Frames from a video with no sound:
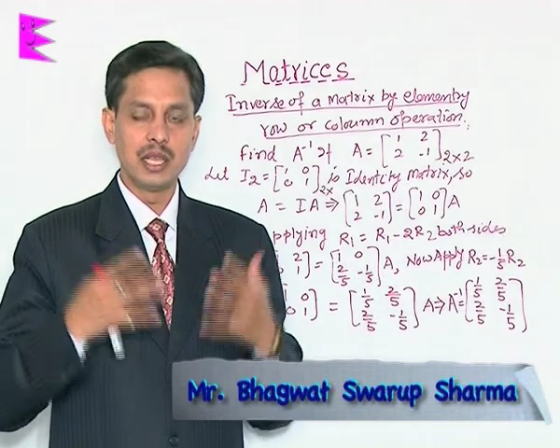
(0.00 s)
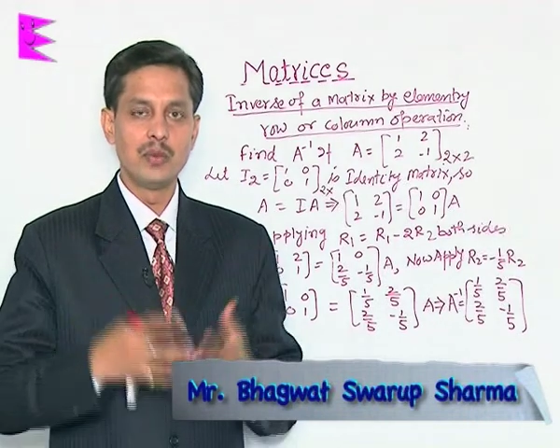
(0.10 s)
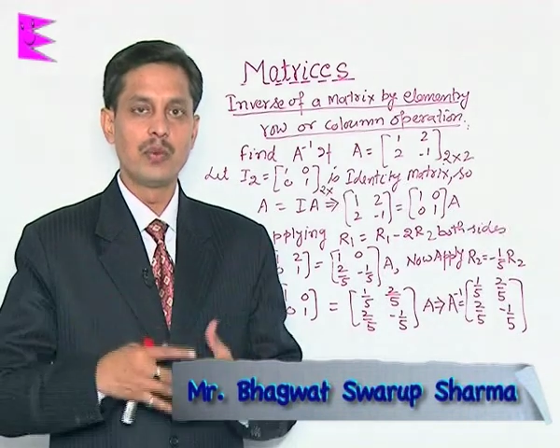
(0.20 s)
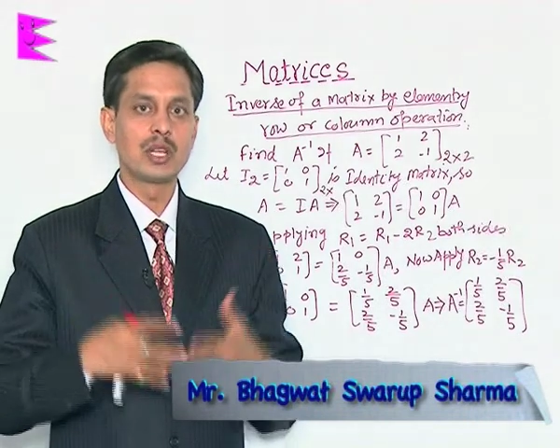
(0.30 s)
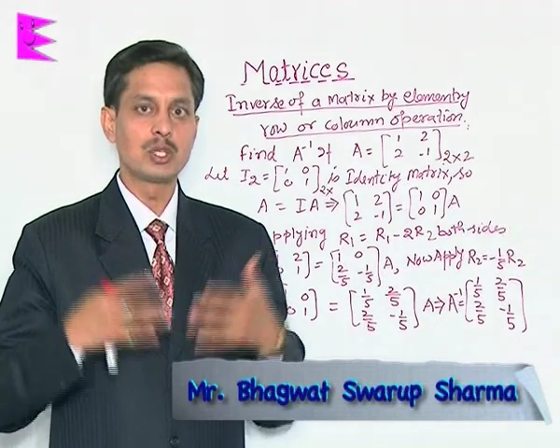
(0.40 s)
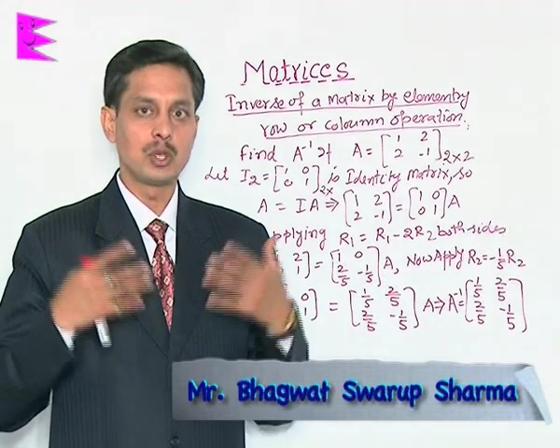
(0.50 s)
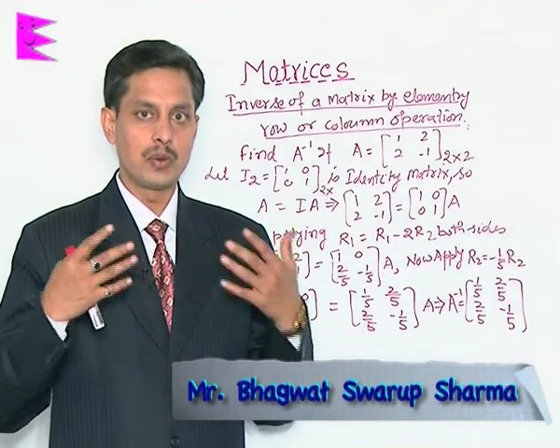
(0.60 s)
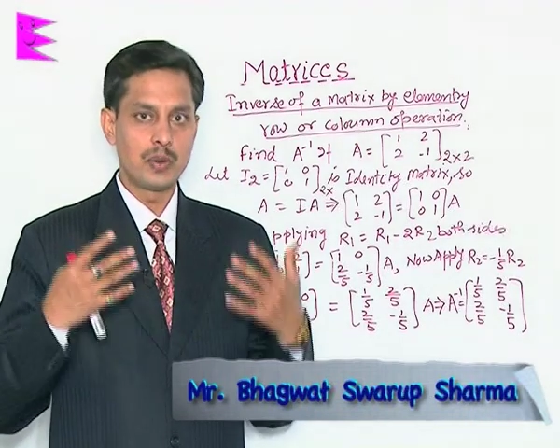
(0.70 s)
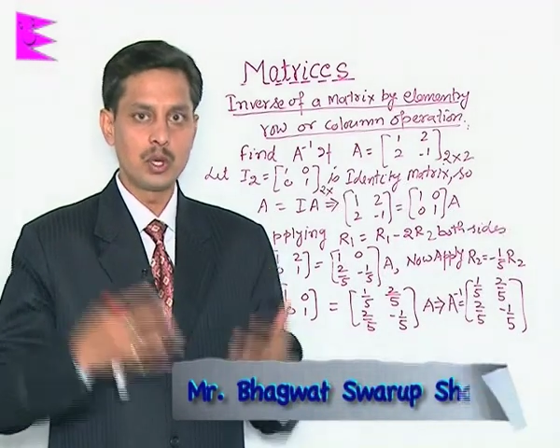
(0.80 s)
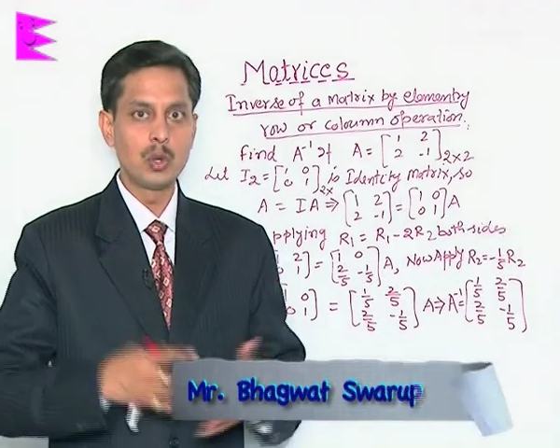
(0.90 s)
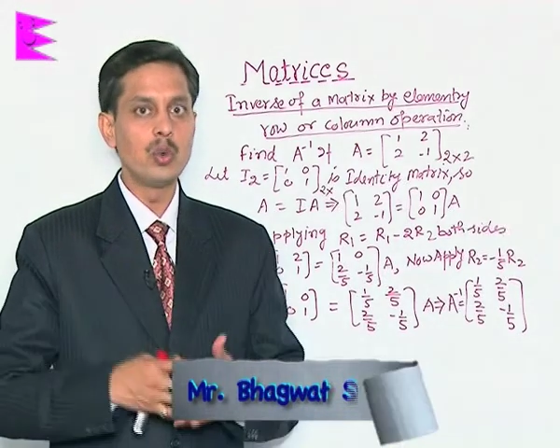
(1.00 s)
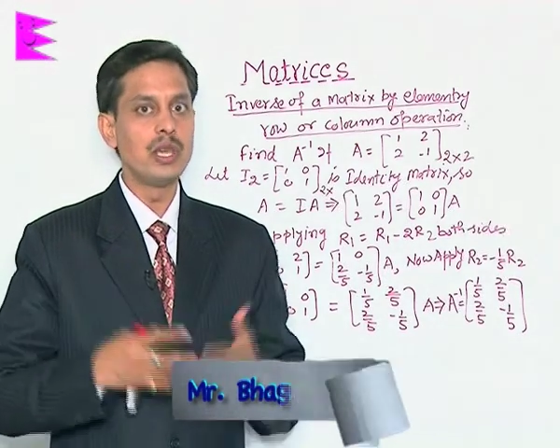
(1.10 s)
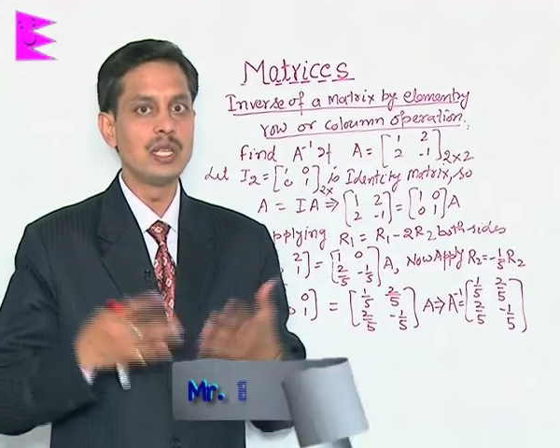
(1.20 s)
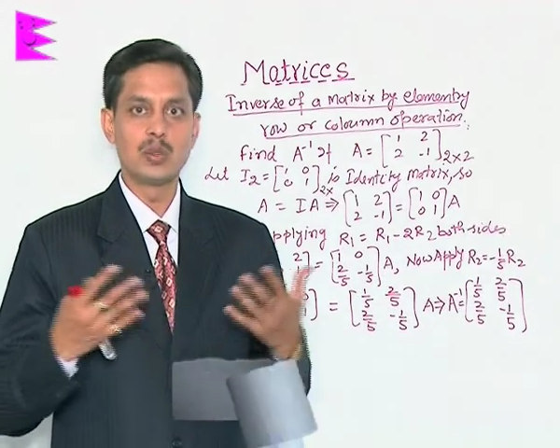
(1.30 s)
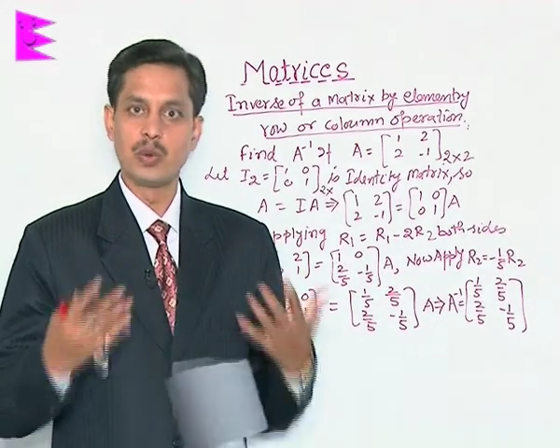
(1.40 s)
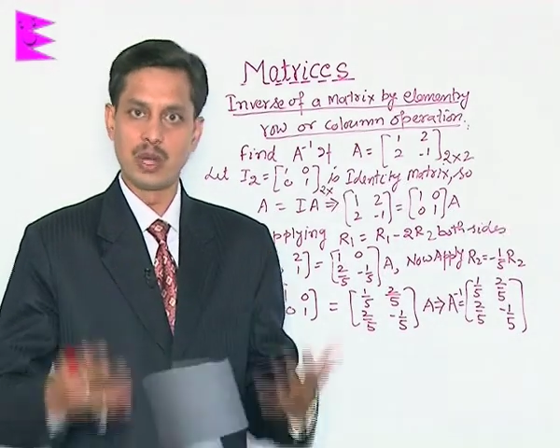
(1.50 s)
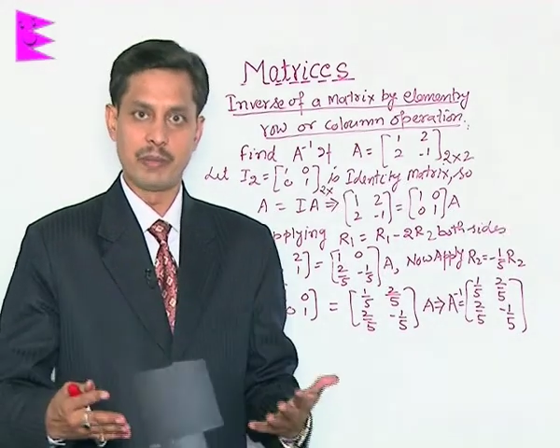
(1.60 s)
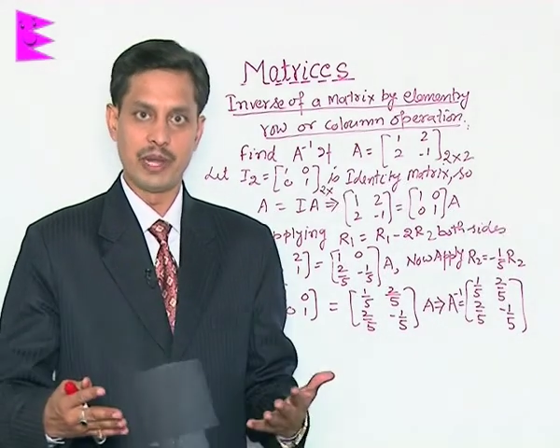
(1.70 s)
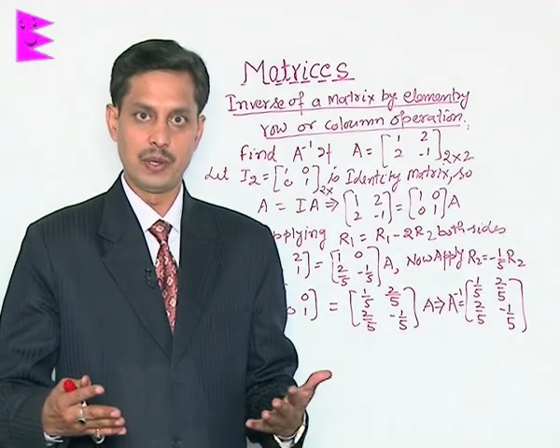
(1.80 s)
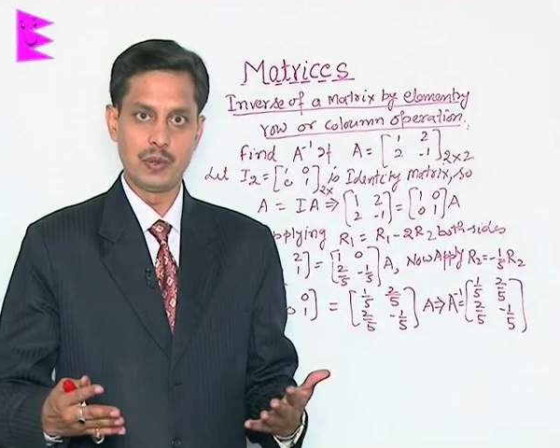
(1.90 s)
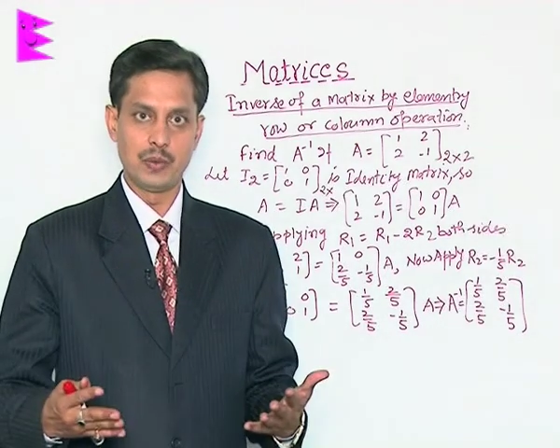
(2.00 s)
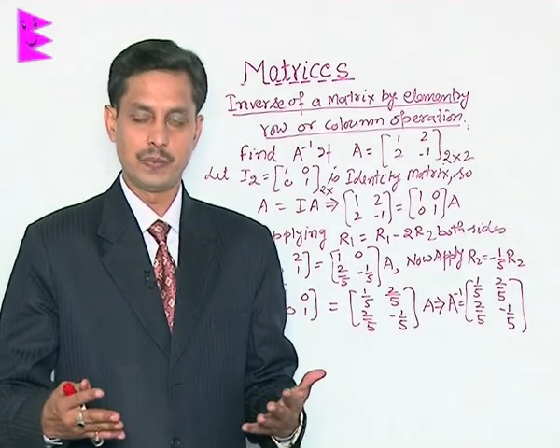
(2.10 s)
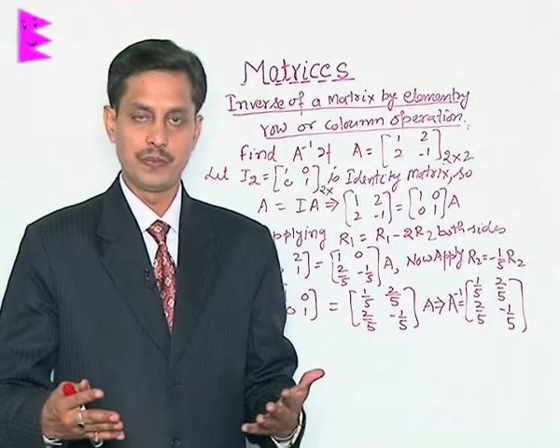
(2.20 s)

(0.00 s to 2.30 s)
inverse of 2 is 1 by 2,